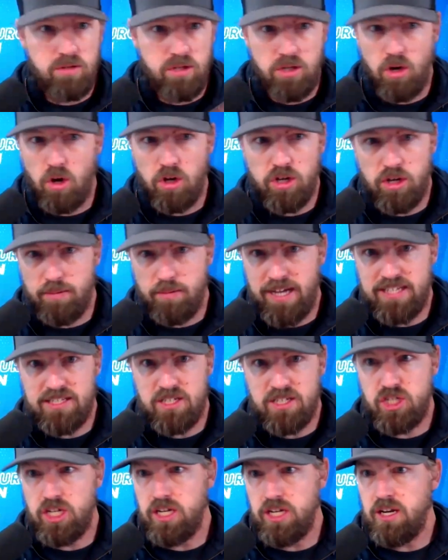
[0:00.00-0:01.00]
all your
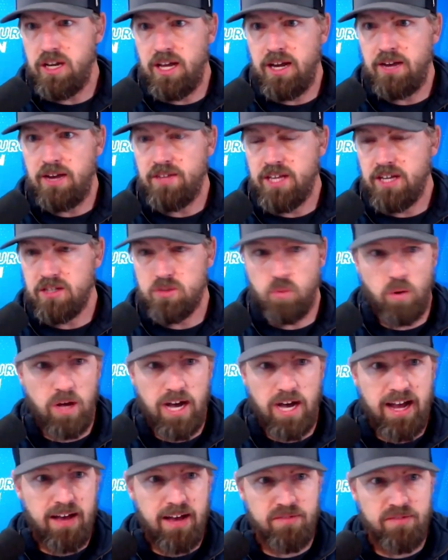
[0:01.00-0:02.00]
messaging and everything else? Well,
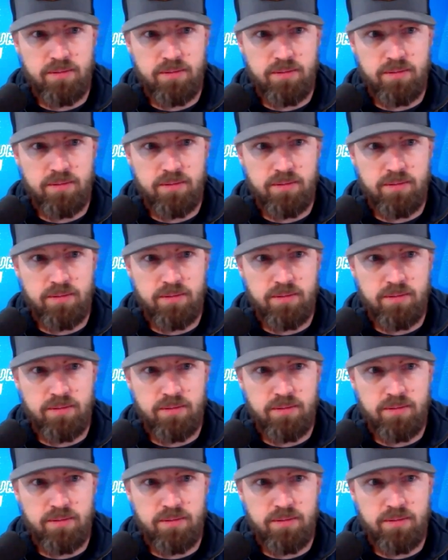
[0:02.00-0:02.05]
I have